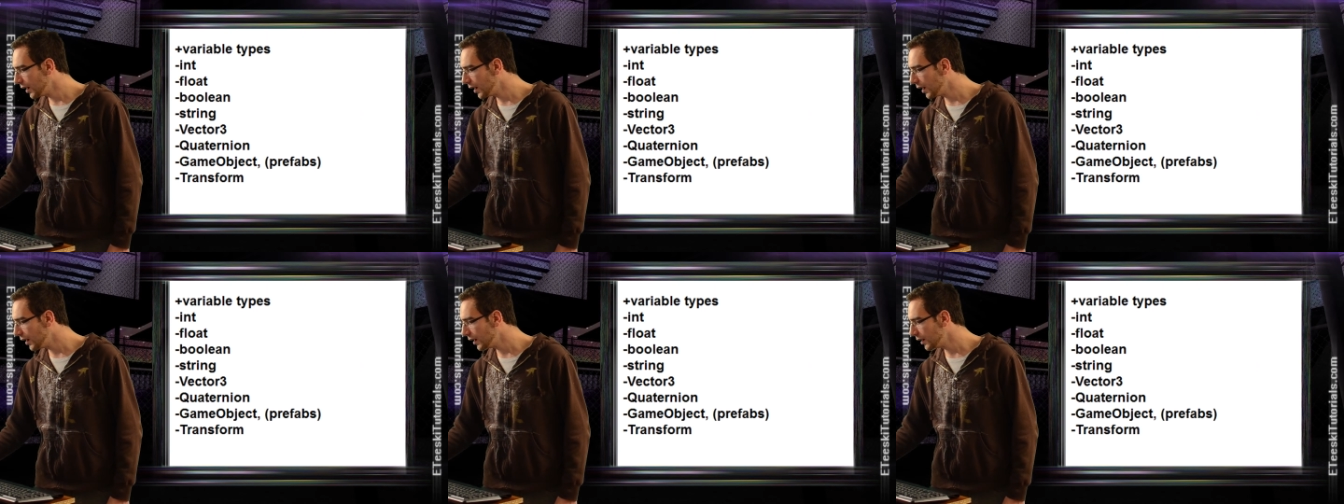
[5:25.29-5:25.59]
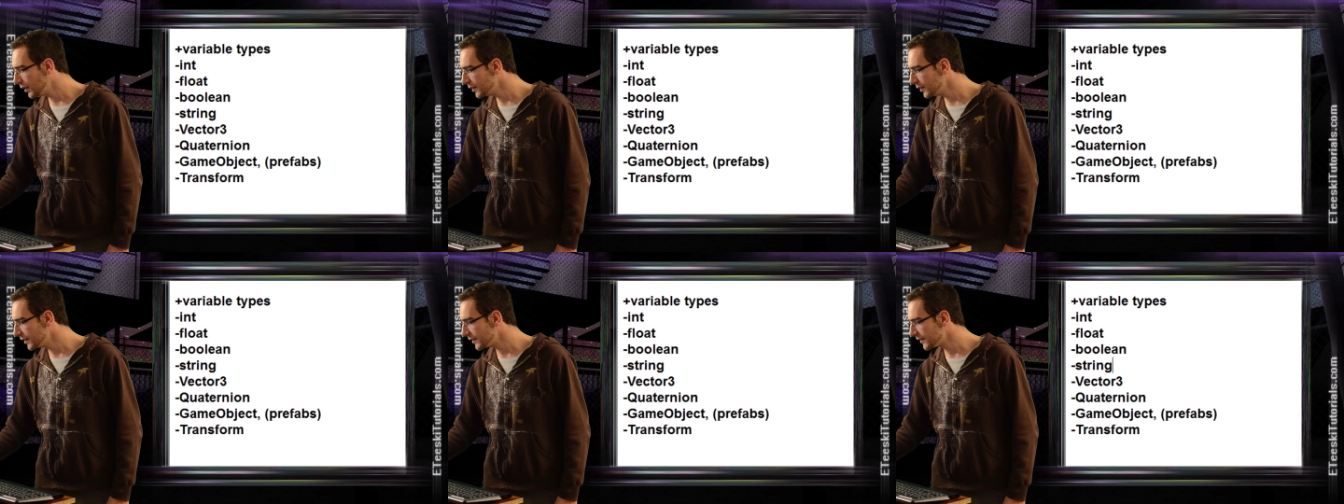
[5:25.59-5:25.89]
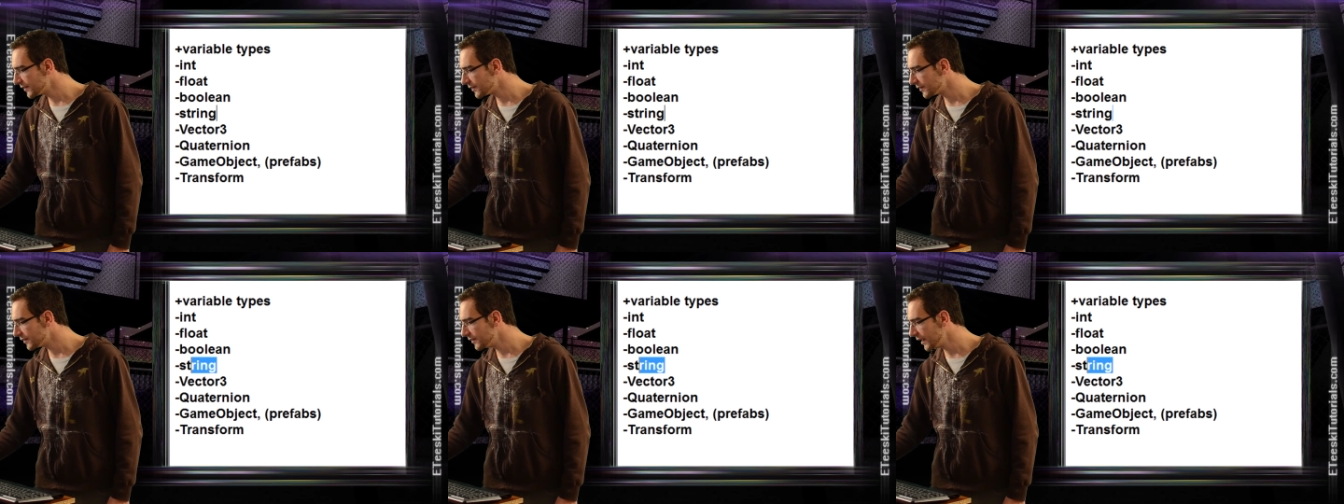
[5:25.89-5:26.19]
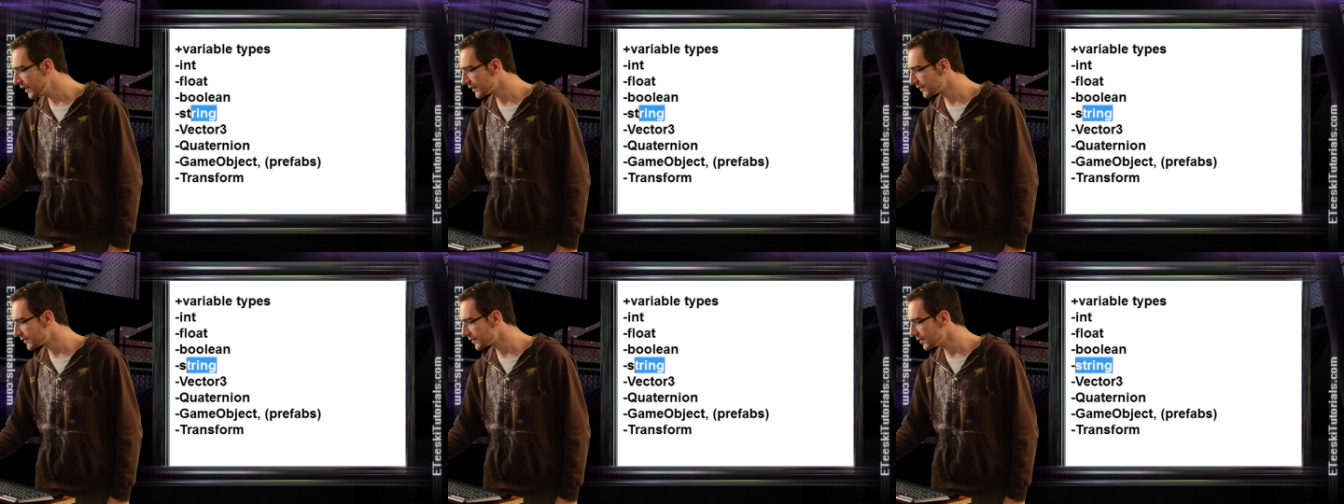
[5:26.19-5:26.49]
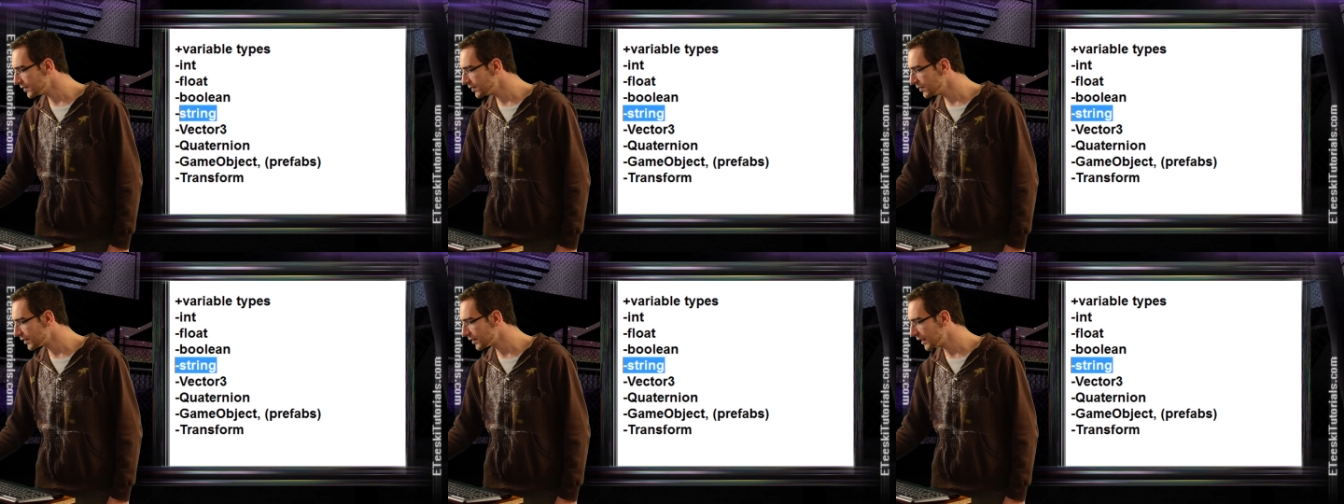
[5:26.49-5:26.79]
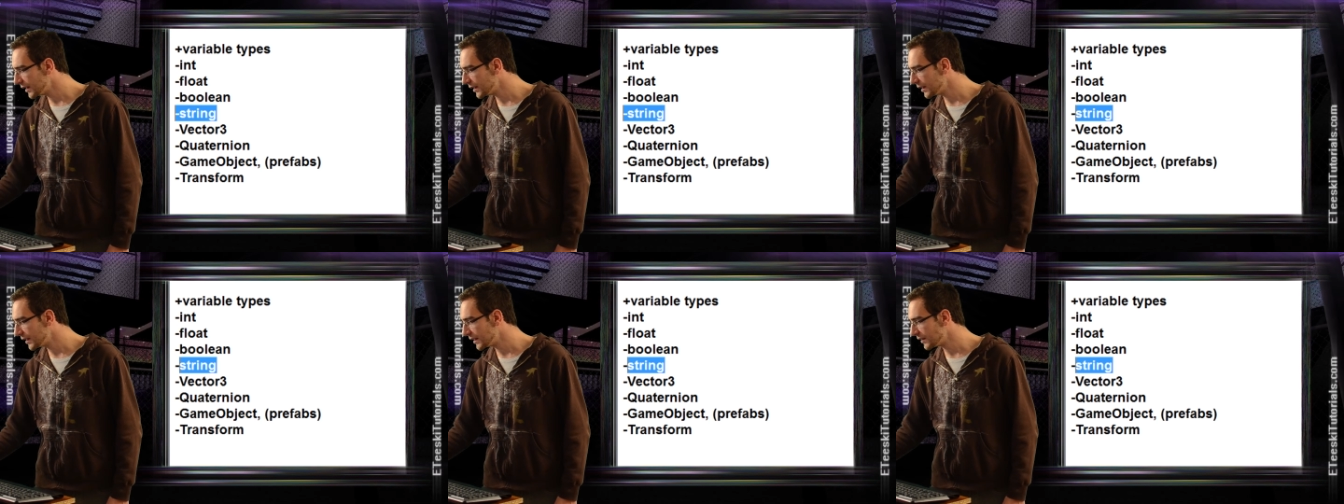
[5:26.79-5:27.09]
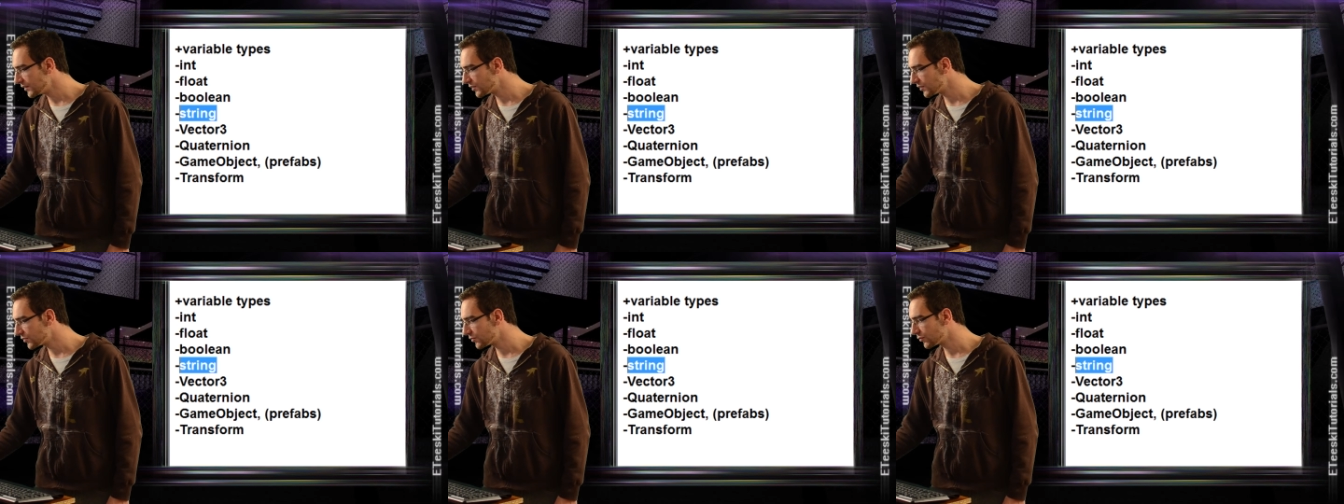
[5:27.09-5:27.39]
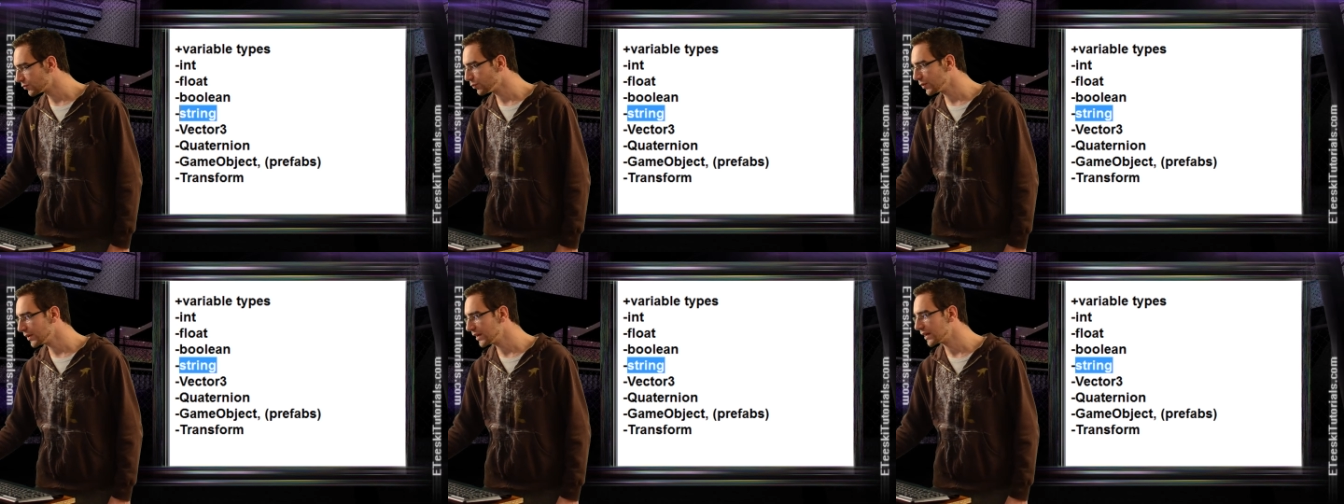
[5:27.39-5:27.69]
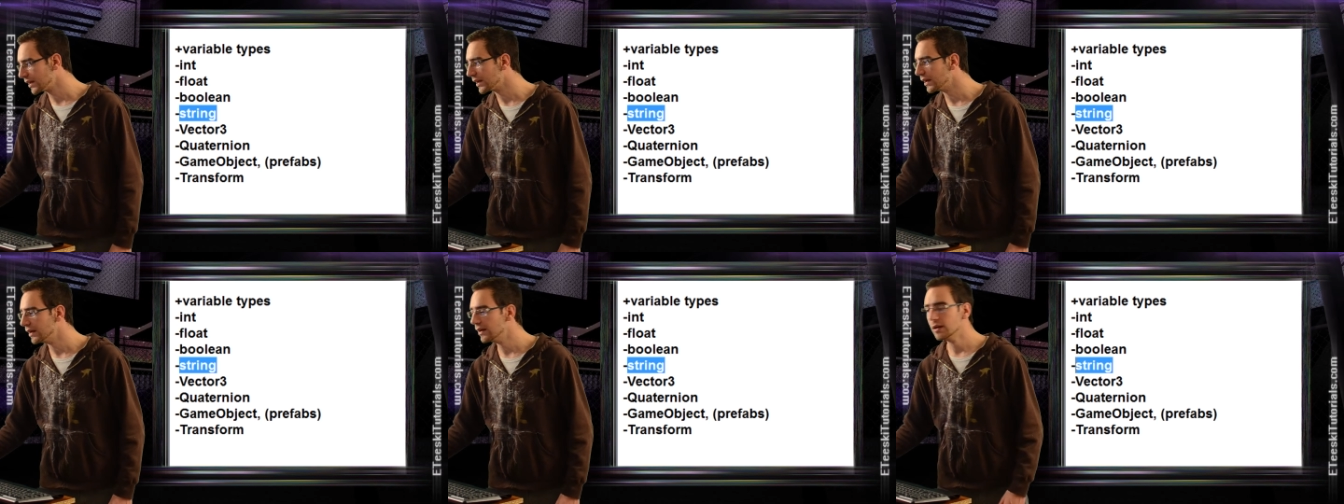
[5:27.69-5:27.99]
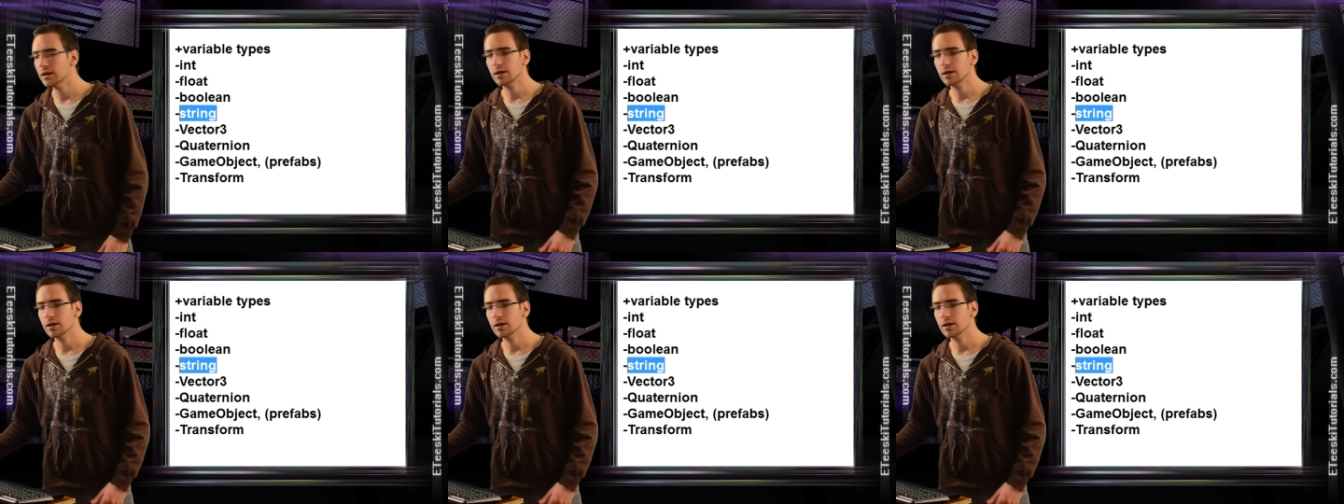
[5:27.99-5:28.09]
Uh, let's next look at a string.